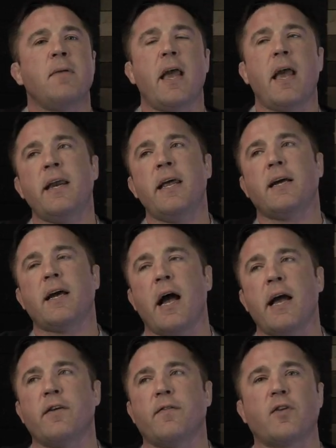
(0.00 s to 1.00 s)
Any
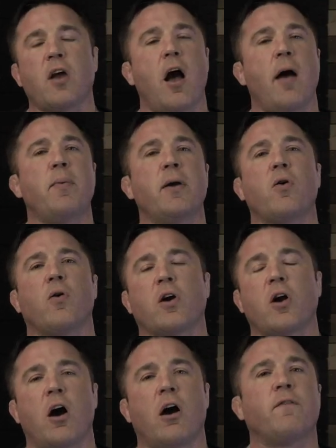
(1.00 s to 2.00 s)
kind of topic or
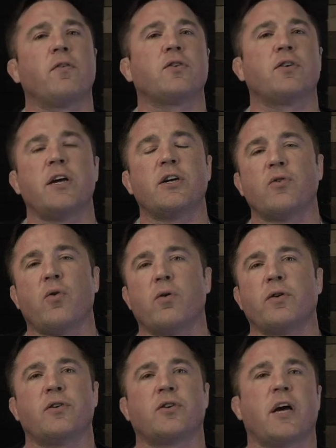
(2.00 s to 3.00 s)
conversation
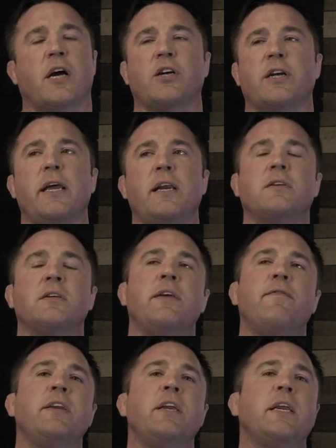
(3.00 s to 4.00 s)
or discussion, he doesn't
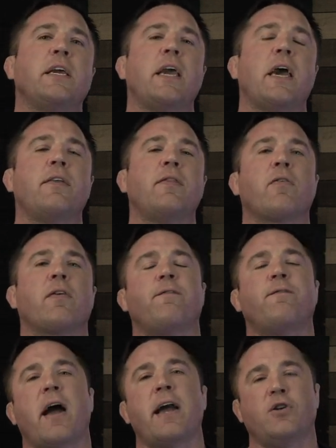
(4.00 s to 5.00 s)
even need to get in there
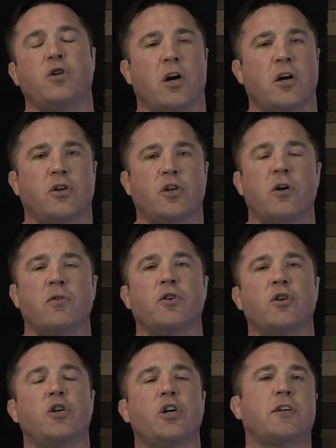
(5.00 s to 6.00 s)
and fight John
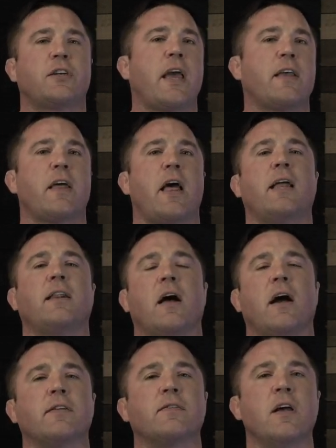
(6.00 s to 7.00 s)
Jones. Just take the
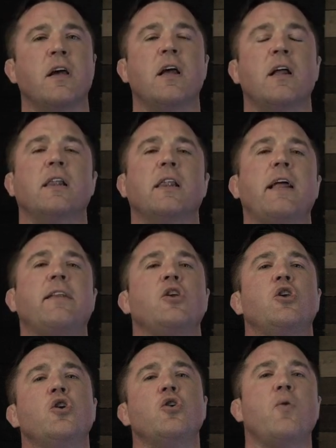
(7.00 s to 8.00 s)
headlines. Let
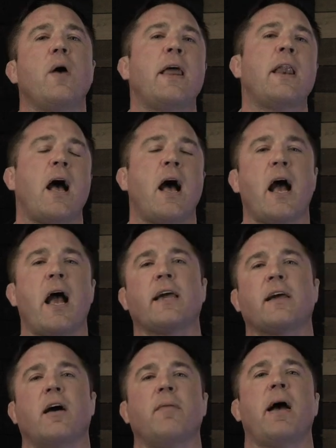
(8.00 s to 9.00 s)
you and
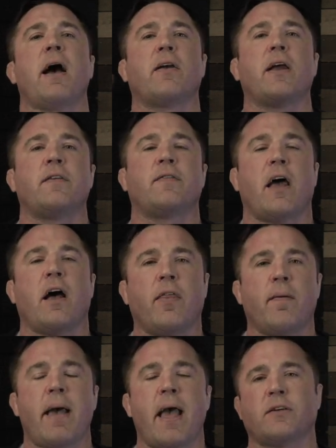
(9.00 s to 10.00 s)
I come out and tell
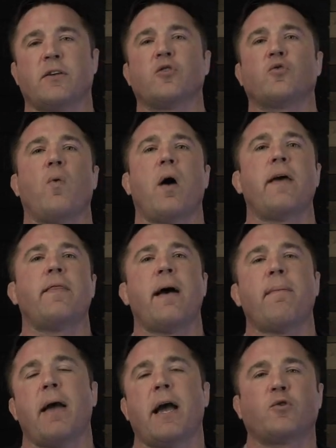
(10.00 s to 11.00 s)
the masses why
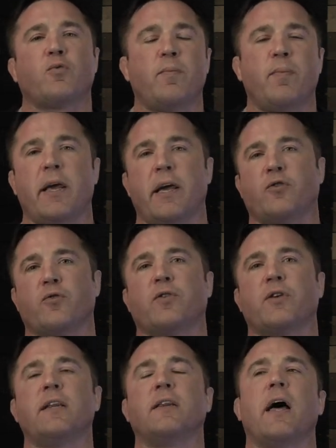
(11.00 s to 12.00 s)
that match would be
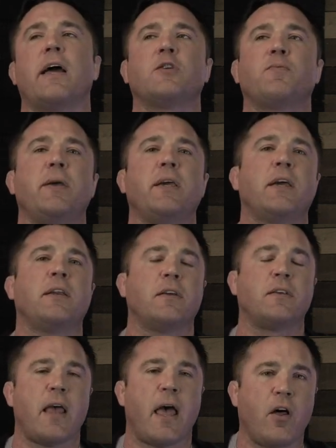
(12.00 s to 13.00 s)
interesting. Let us begin
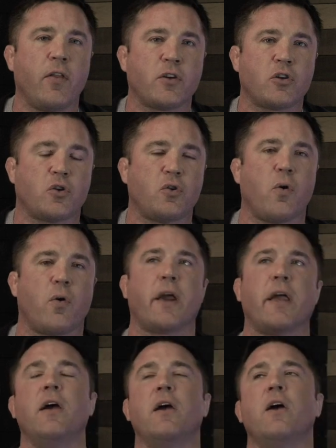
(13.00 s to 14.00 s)
to tell the story.